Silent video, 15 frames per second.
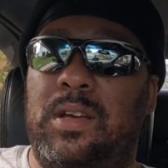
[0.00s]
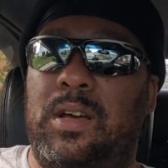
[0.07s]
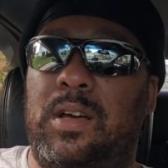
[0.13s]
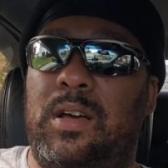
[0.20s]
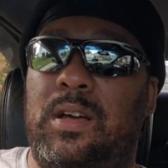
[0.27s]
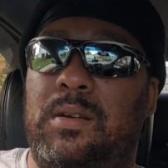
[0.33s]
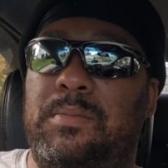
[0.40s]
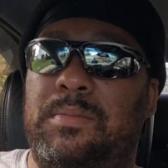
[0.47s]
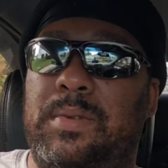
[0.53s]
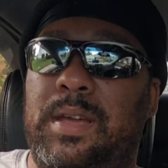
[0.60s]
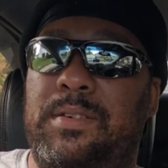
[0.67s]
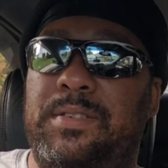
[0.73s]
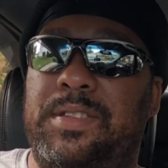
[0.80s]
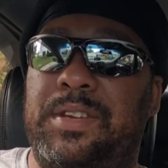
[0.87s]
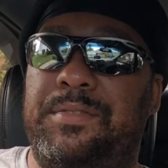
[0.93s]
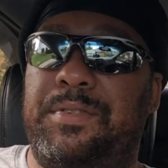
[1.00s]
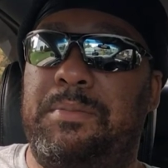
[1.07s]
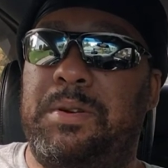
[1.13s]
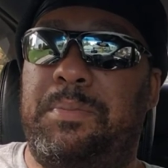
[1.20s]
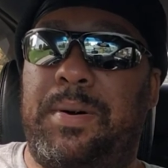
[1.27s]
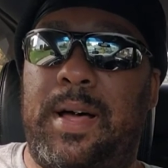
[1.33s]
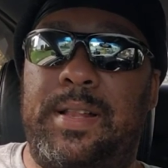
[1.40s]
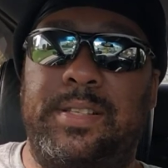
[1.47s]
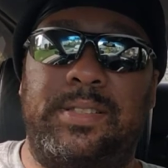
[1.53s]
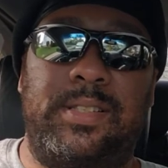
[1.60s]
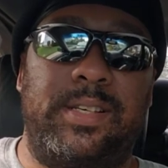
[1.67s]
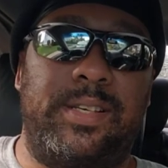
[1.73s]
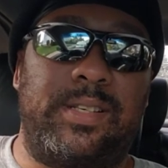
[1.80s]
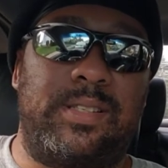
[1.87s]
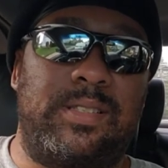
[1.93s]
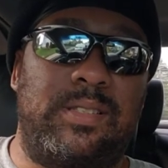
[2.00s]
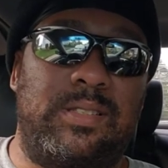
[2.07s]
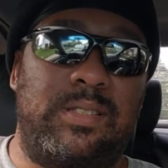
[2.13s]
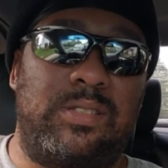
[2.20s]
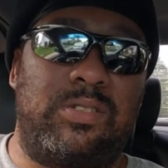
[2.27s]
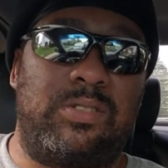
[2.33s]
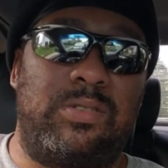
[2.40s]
um, everything from the politics